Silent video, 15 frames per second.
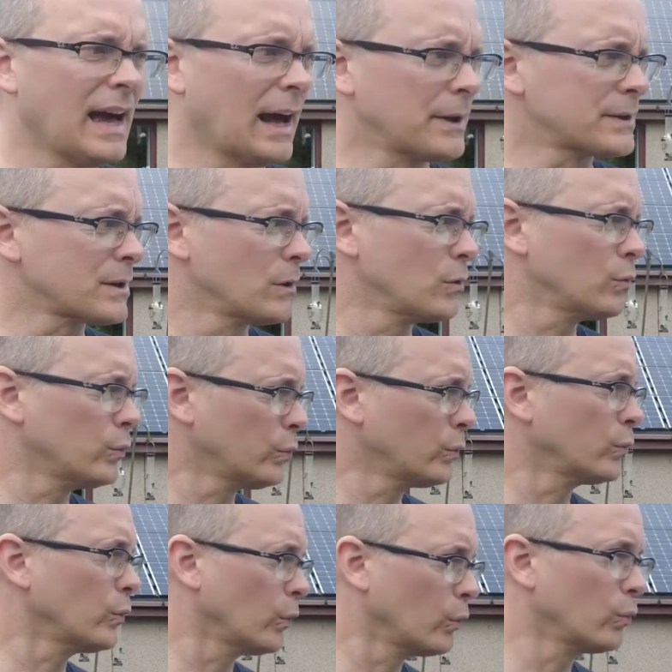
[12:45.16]
And
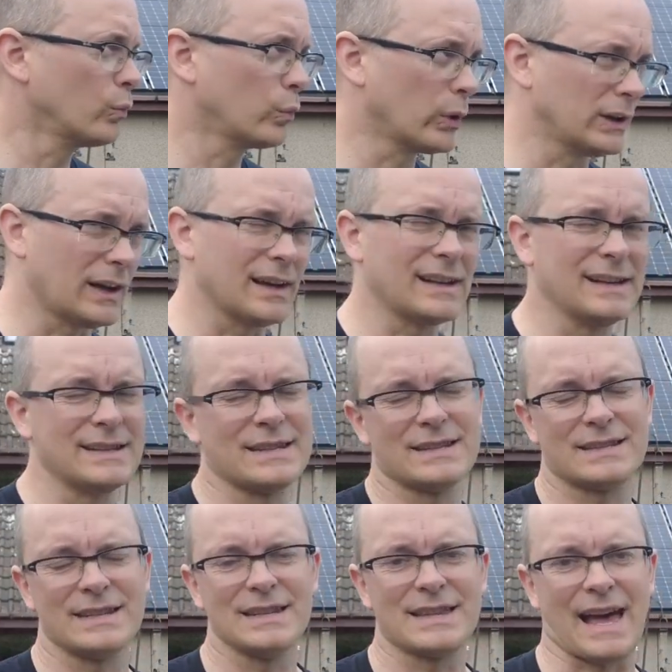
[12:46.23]
we're likely to
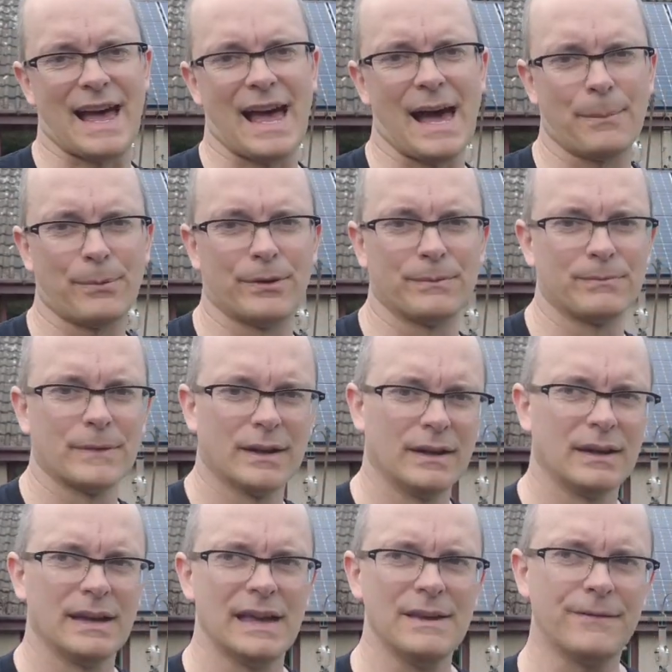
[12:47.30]
see that happen
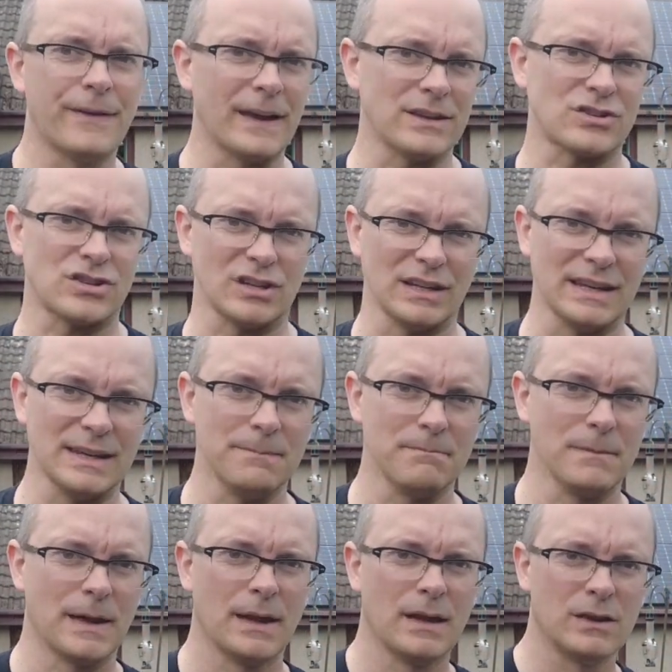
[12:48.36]
eventually,
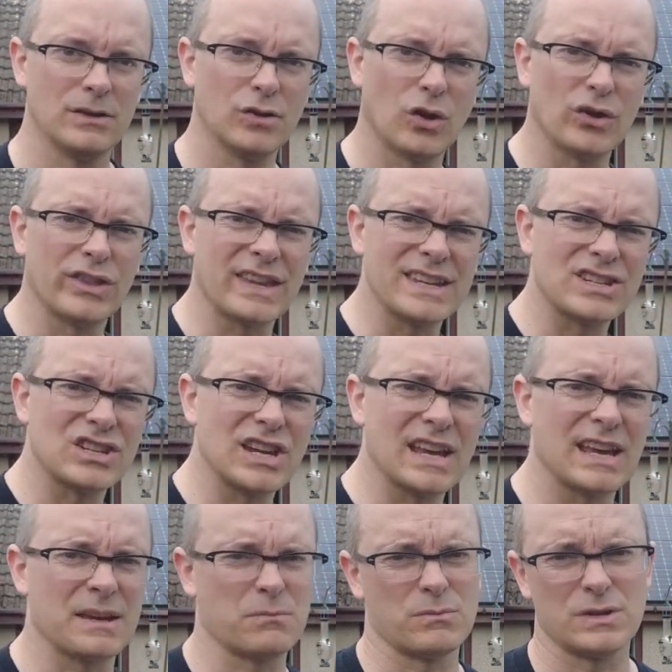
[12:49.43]
not this
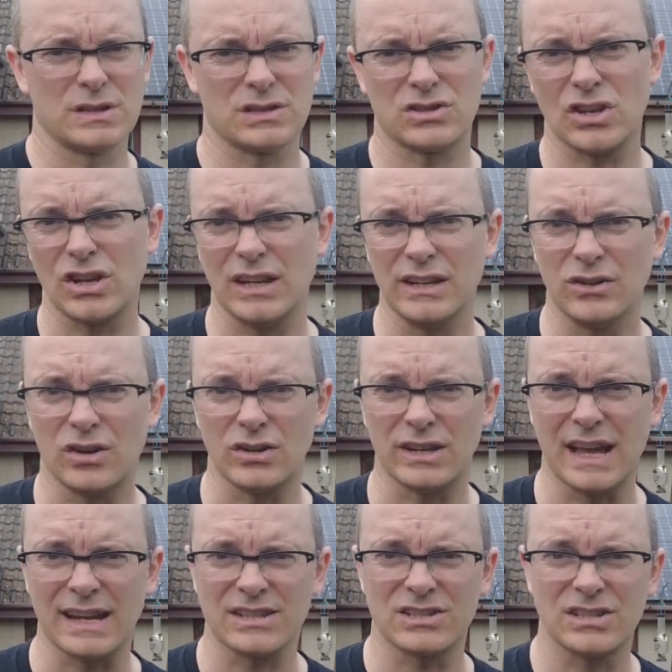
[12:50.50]
year, certainly not
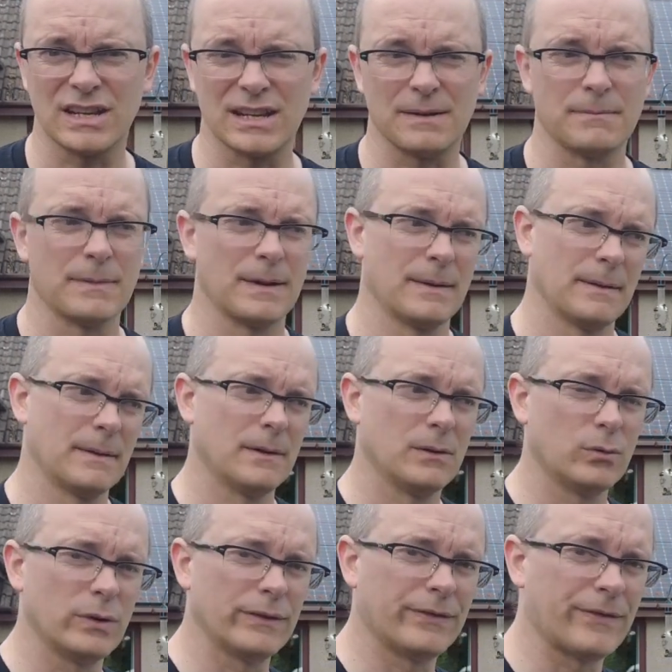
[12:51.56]
next year,
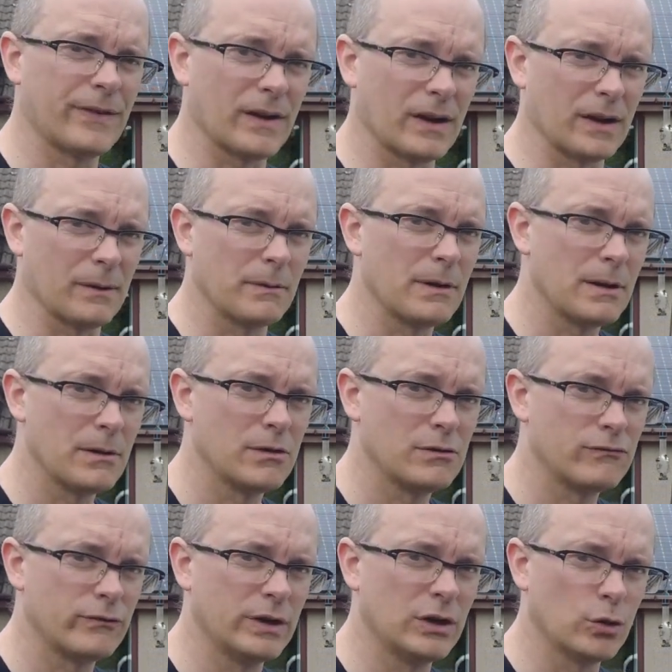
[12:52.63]
with uh,
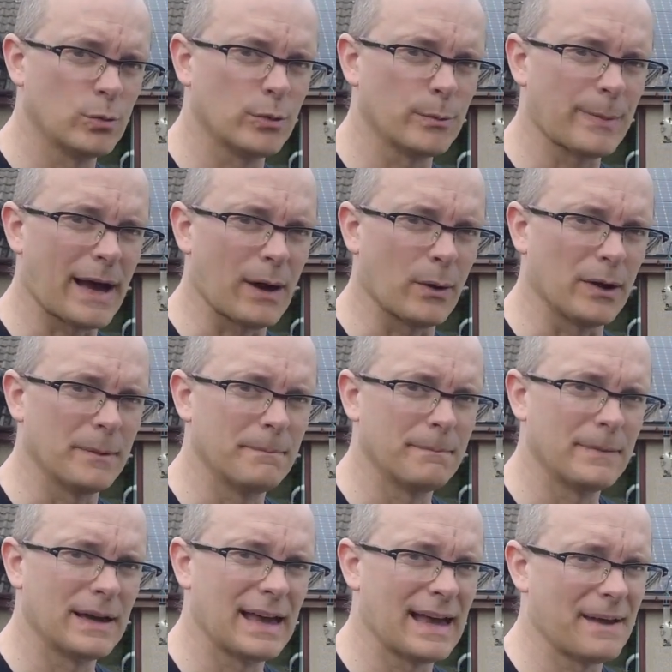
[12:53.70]
renewable power.
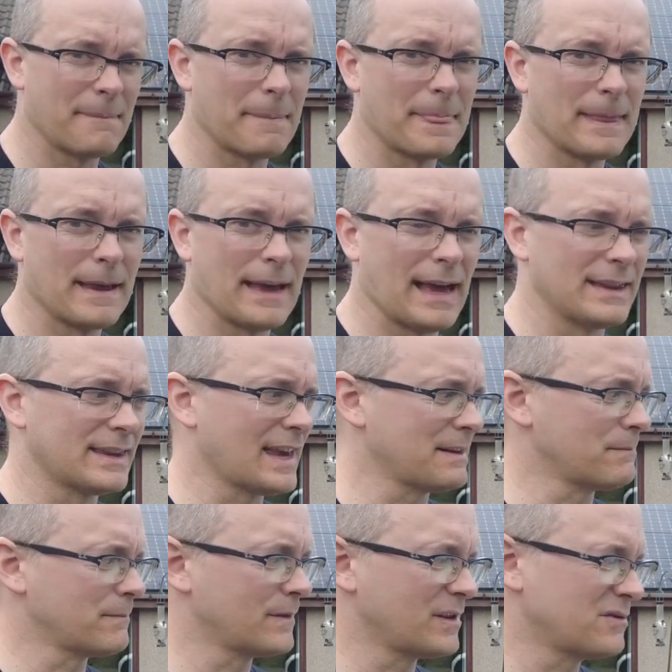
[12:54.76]
And
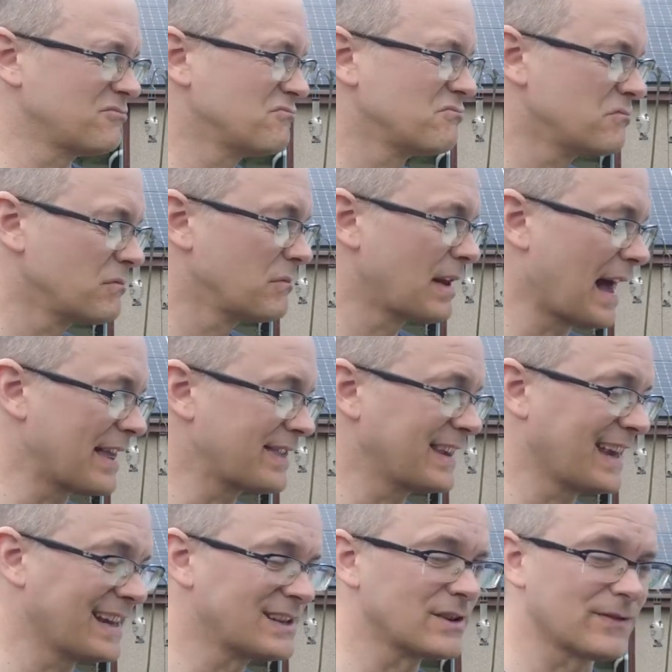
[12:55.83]
then at
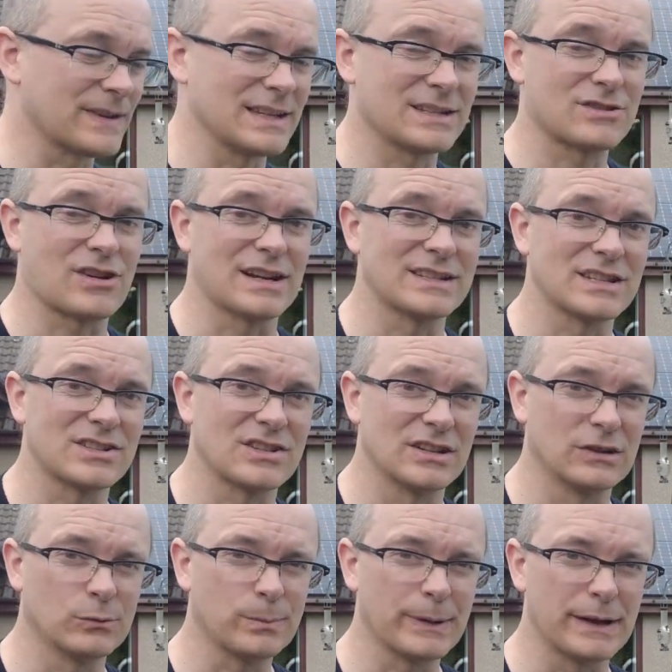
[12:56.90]
the end of this
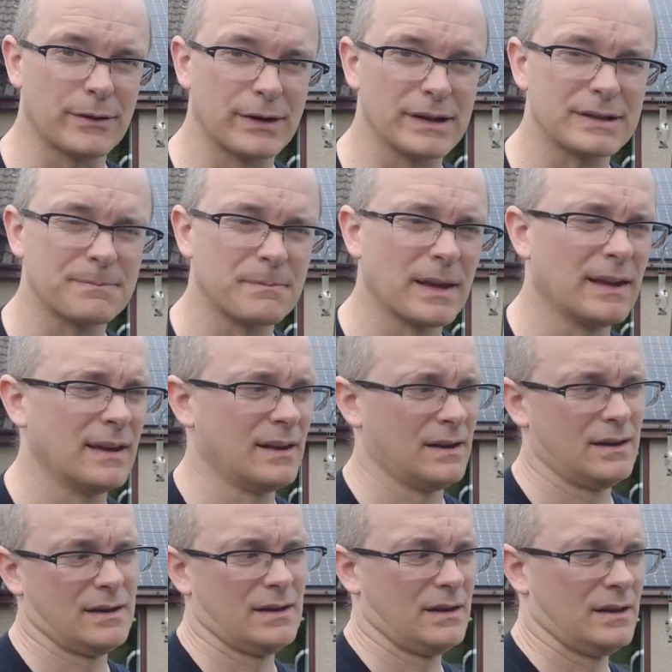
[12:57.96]
transitional period,
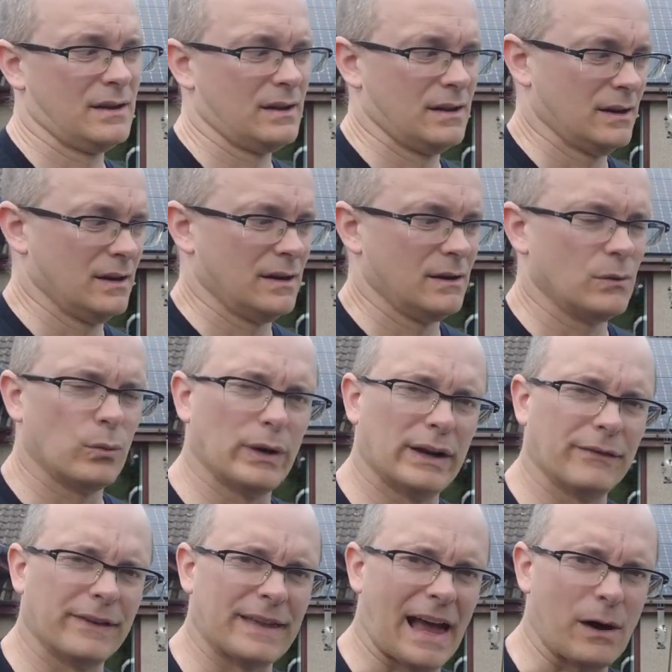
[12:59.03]
whenever